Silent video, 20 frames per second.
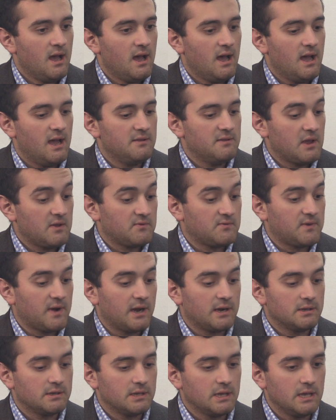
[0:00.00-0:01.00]
And
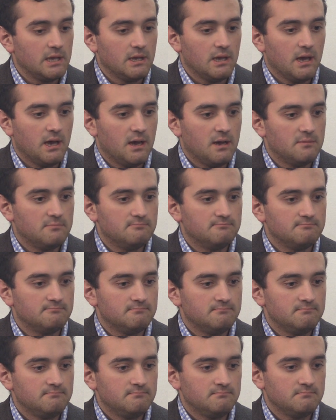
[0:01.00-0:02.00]
finally,
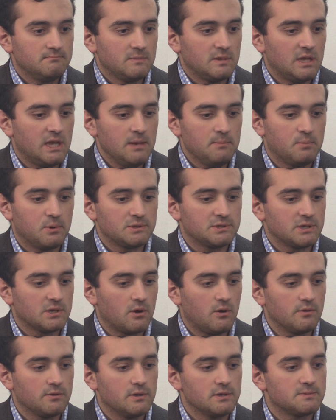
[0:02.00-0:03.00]
keep pushing
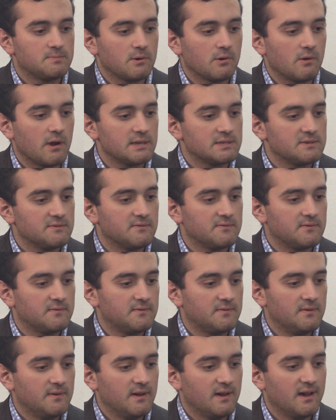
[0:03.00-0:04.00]
all those progressive
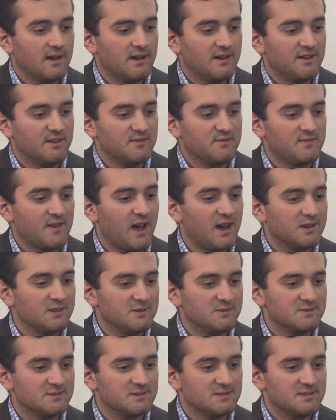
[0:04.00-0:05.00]

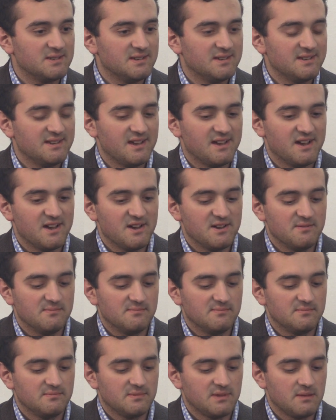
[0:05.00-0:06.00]
values
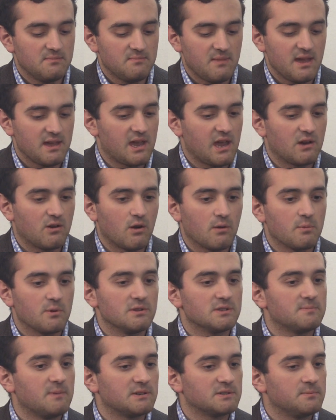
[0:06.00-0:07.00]
that make Ann Arbor
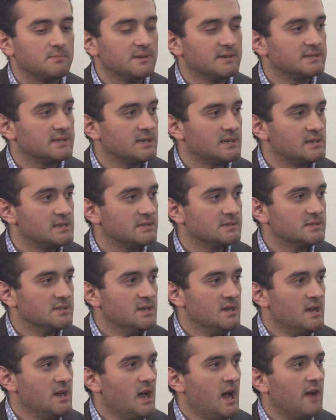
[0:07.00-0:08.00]
the special place that it is.
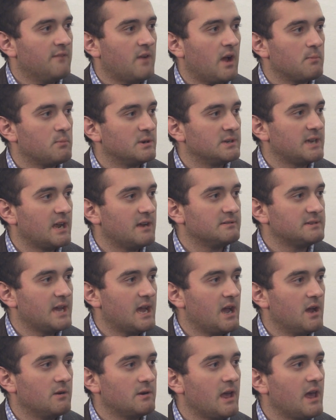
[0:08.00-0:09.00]
A vibrant
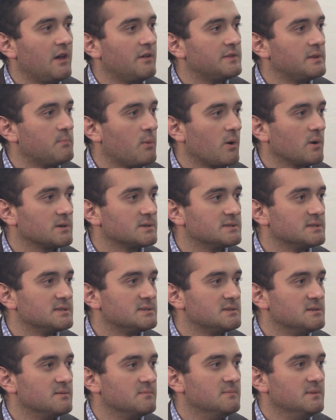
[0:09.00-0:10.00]
downtown, a healthy park
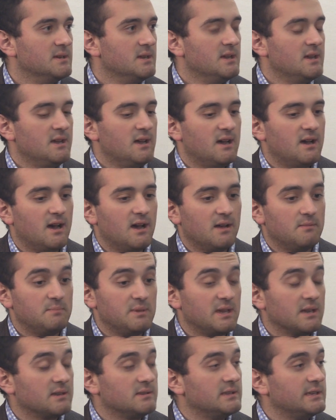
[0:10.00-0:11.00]
system,
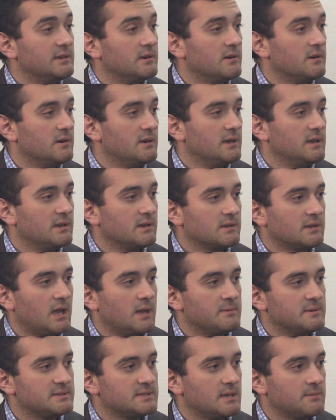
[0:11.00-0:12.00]
being a leader in
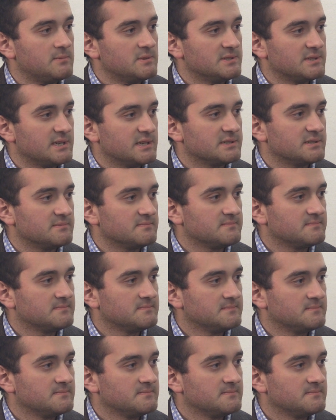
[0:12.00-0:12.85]
climate stabilization.